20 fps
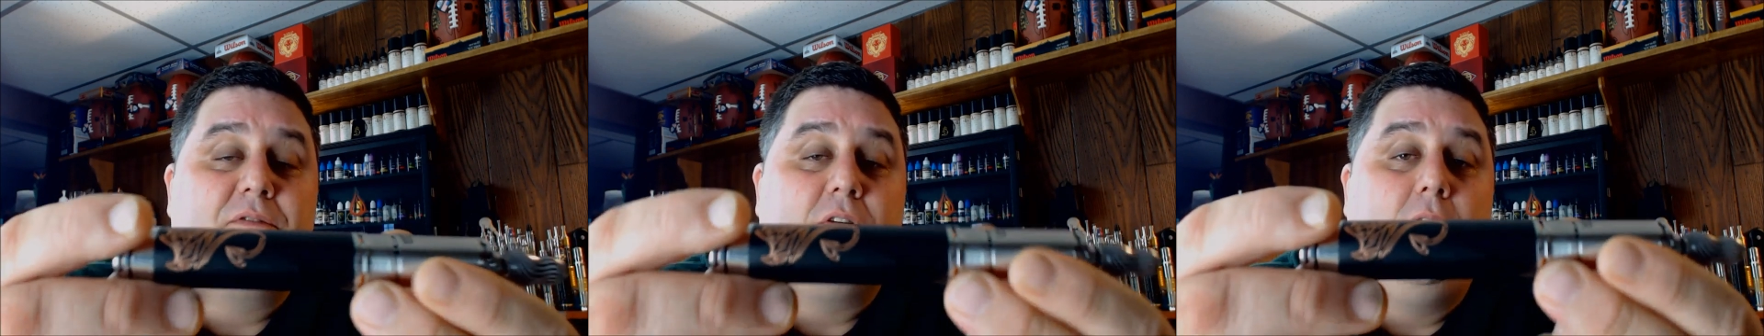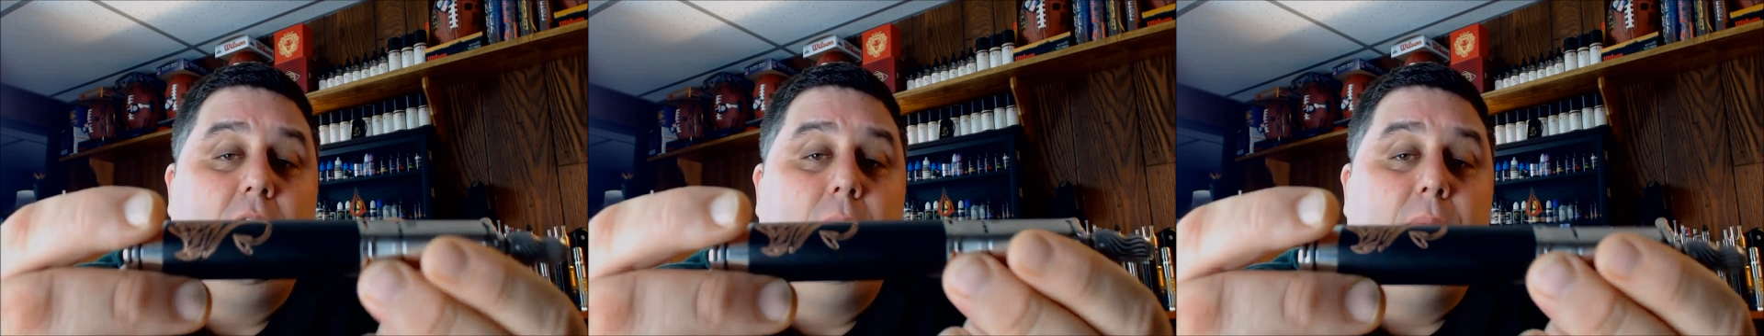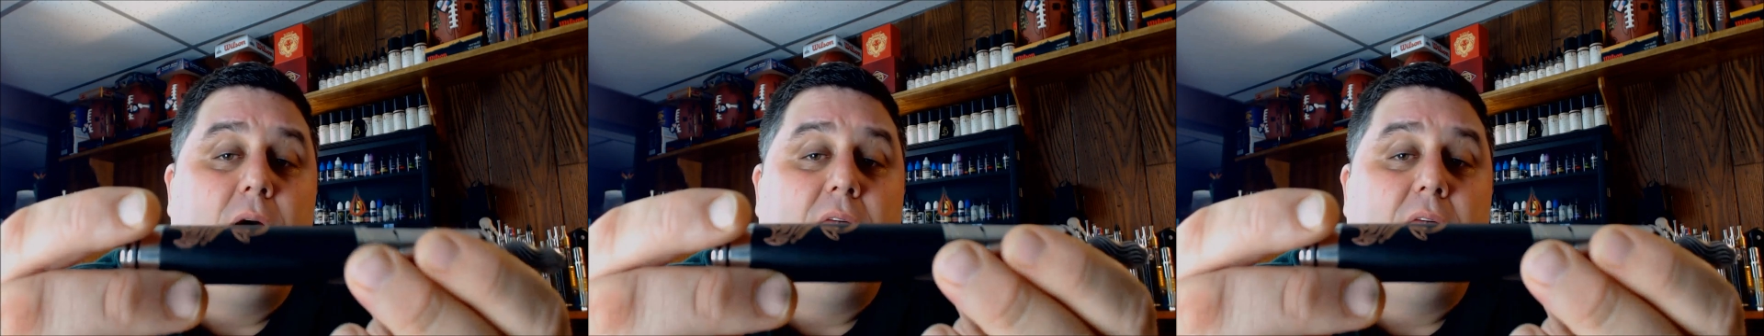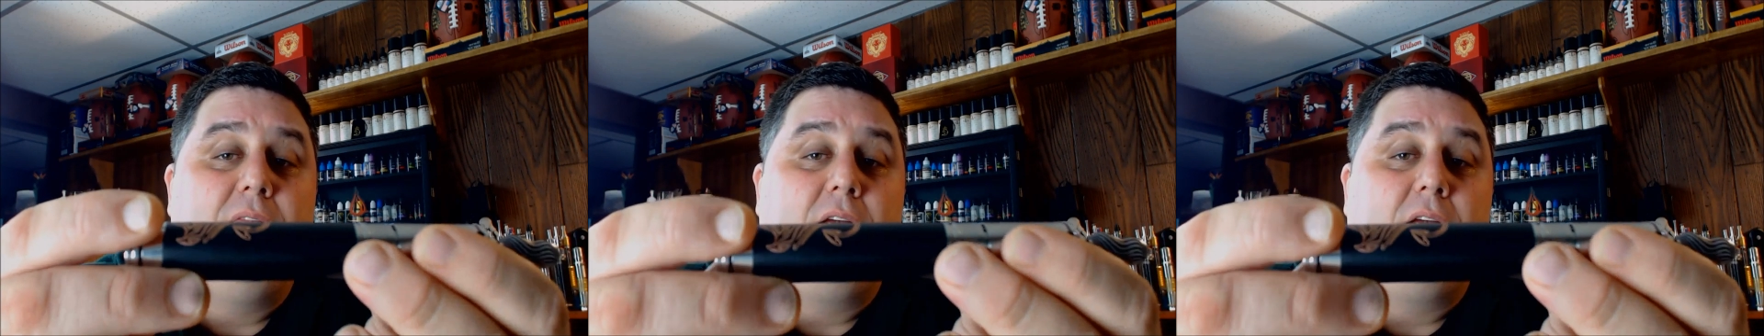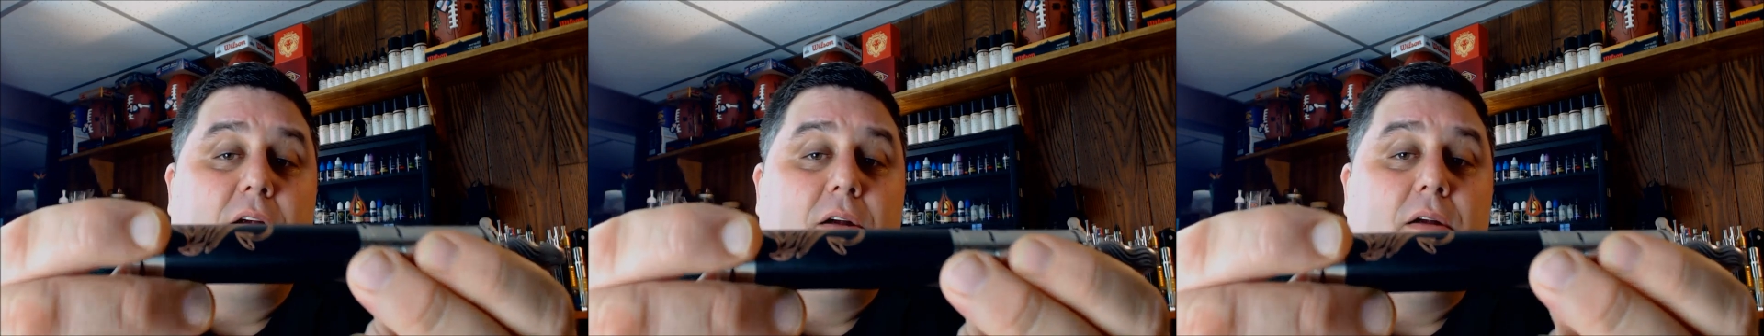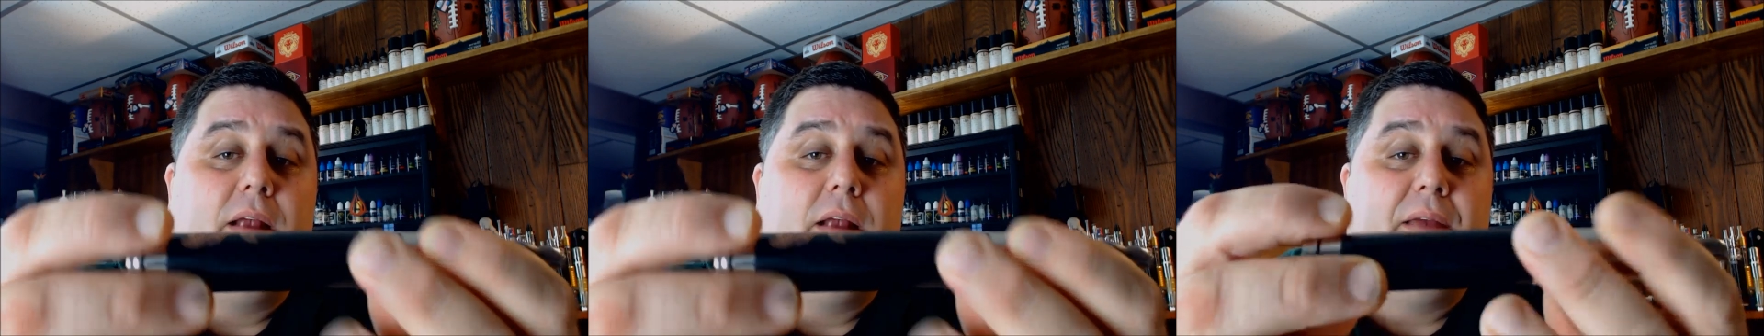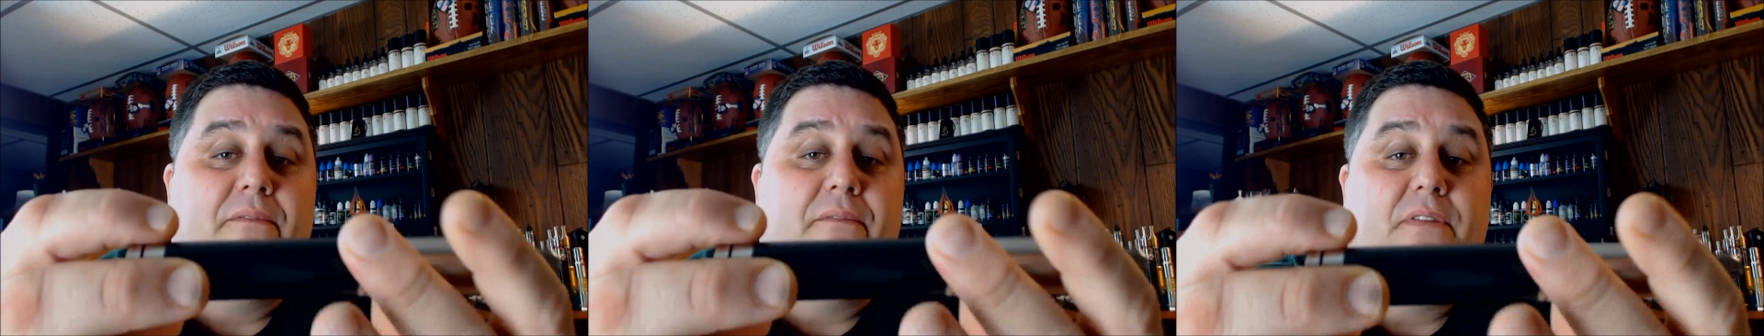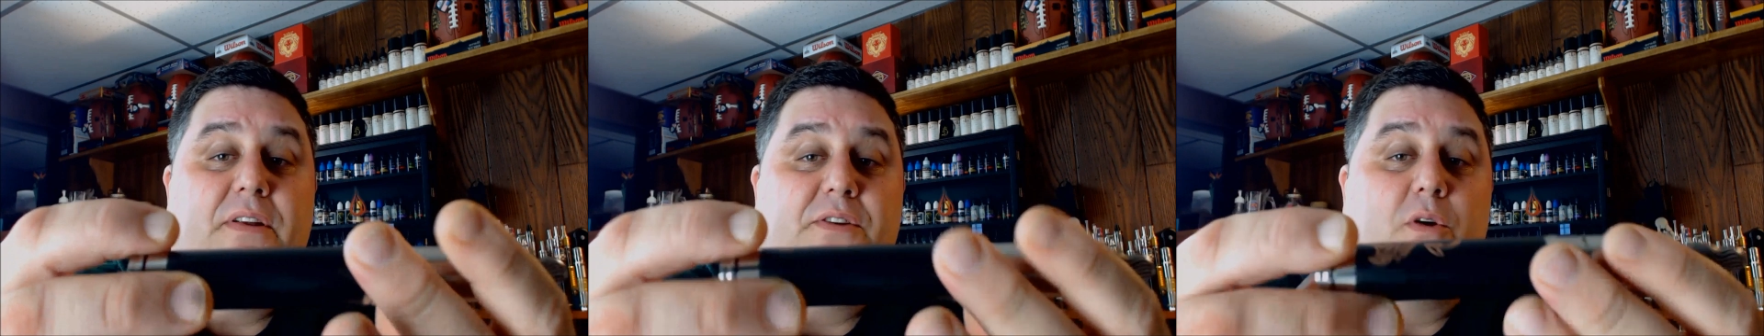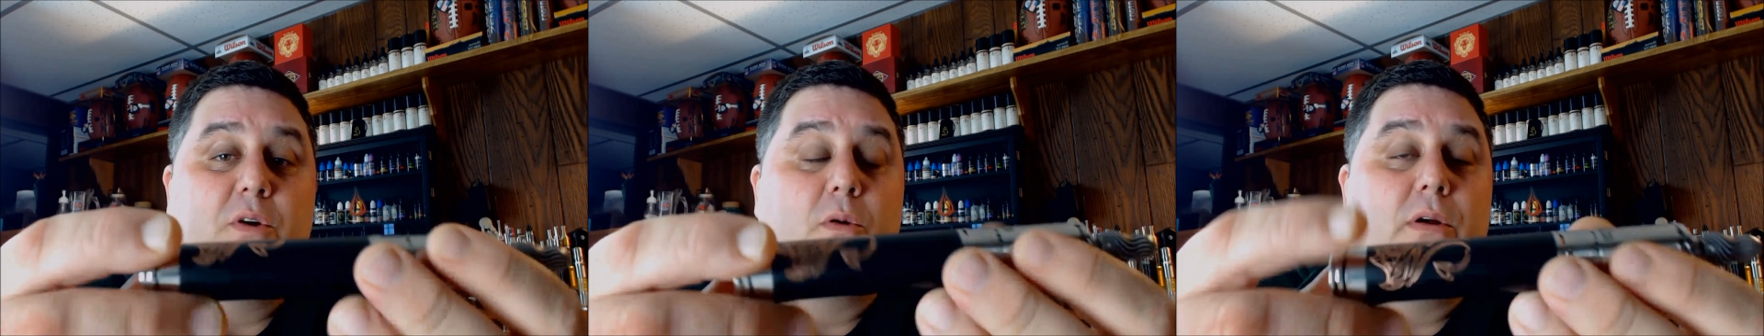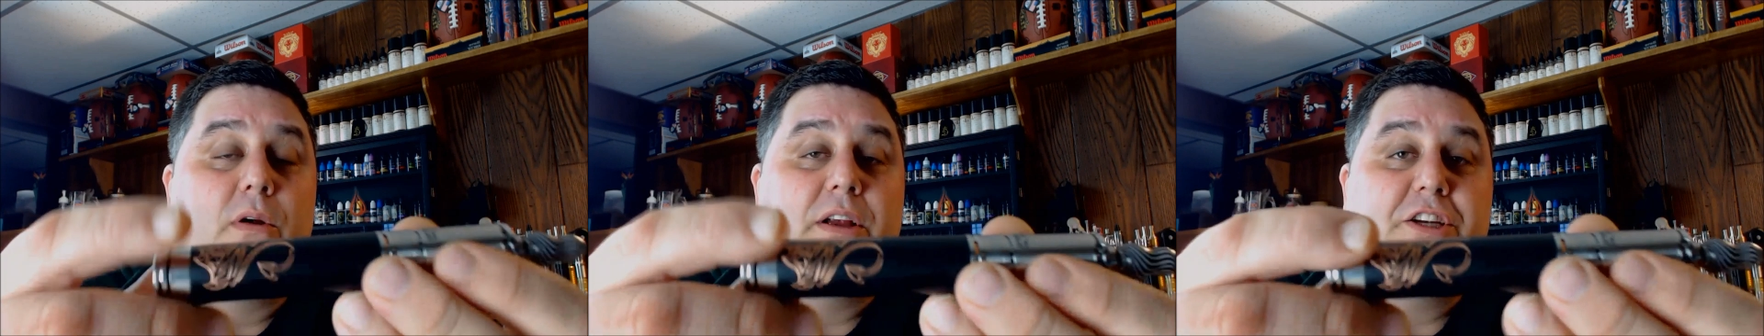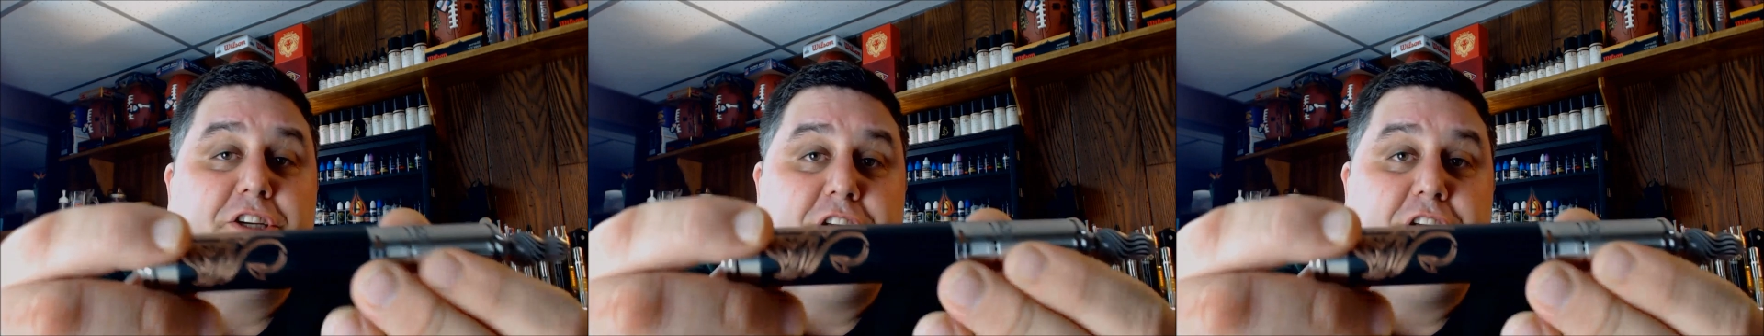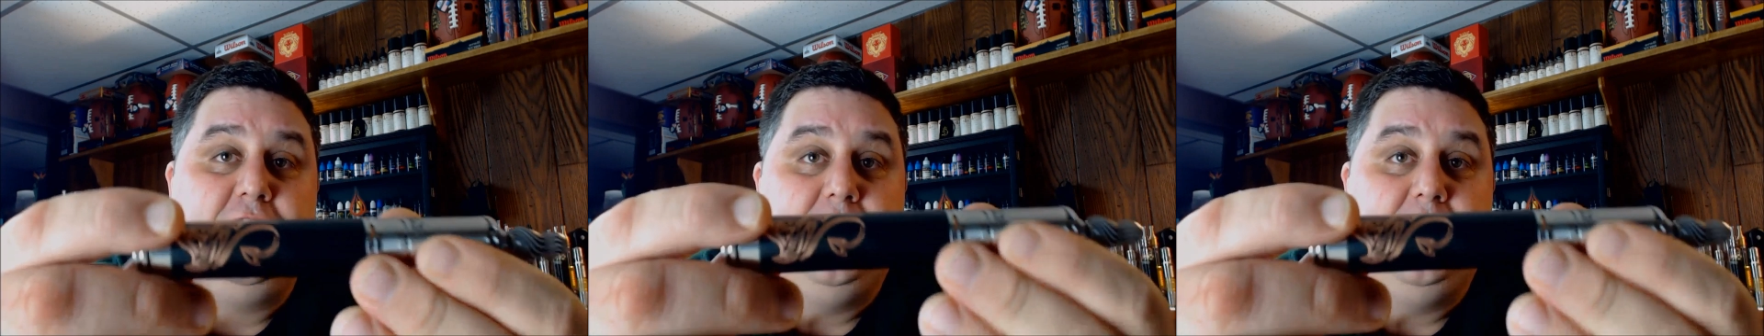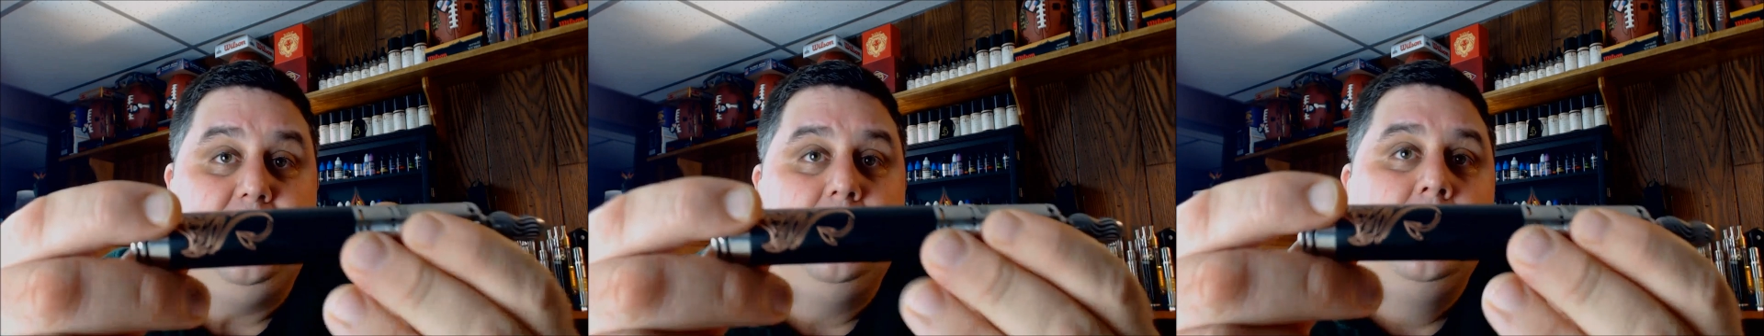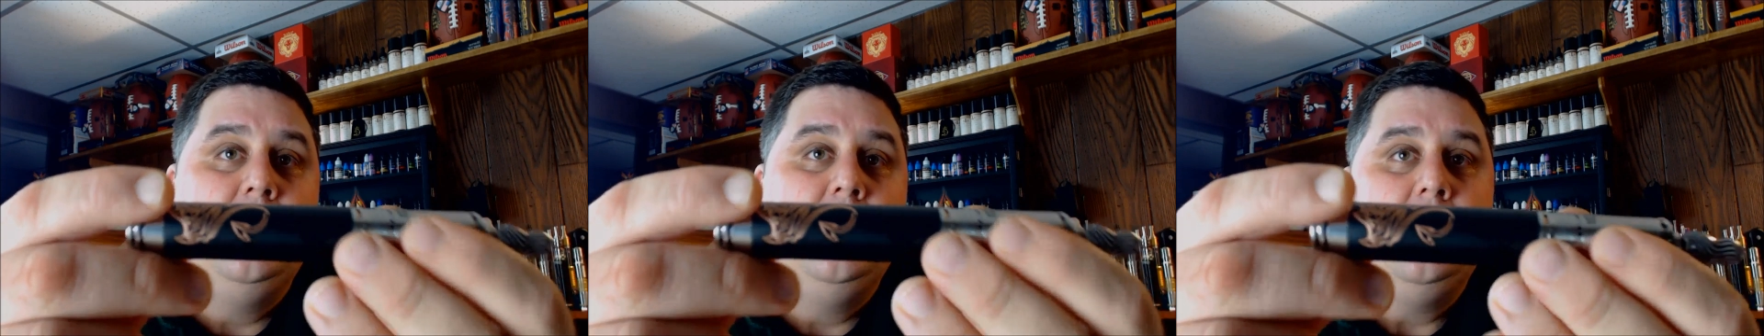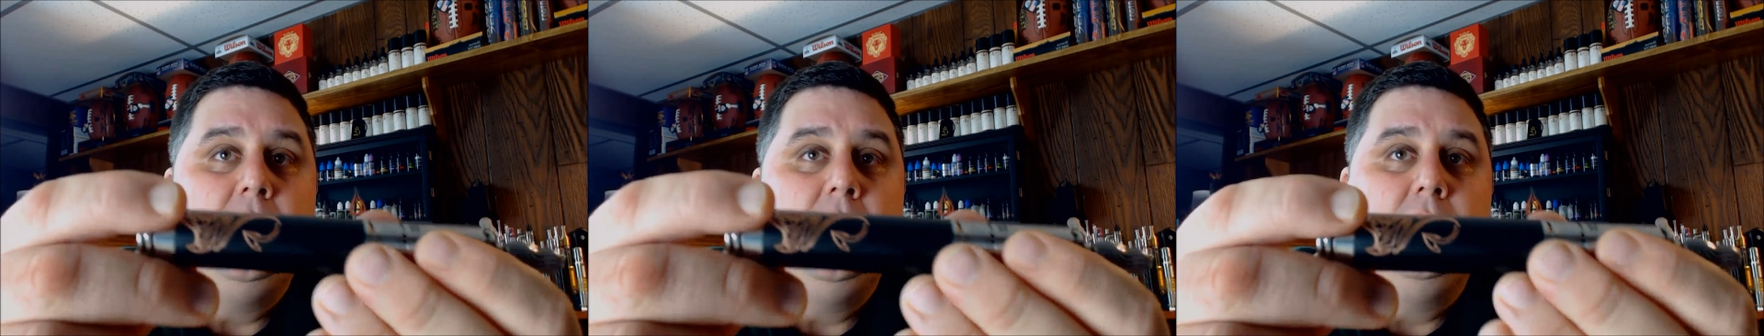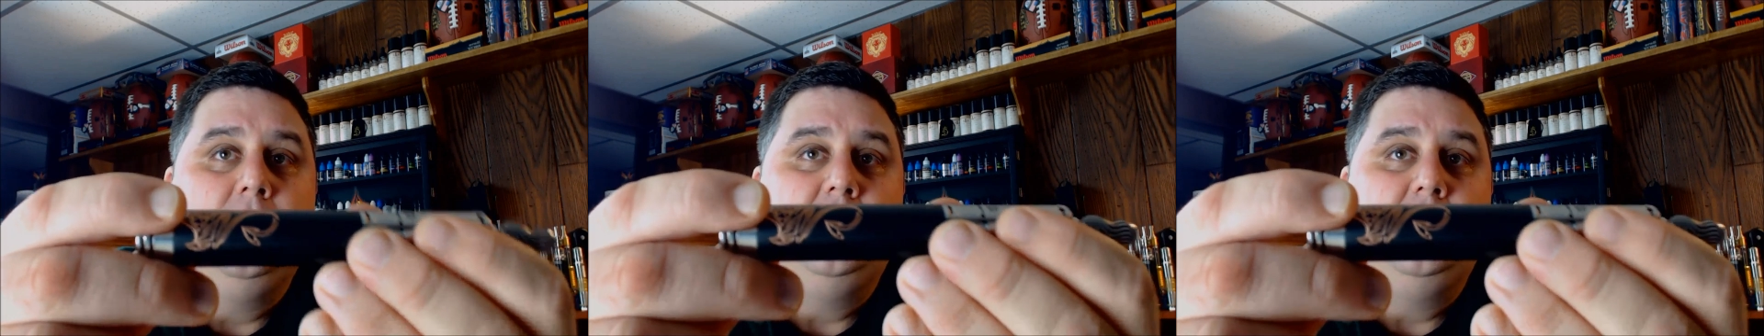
from their inventory sheet.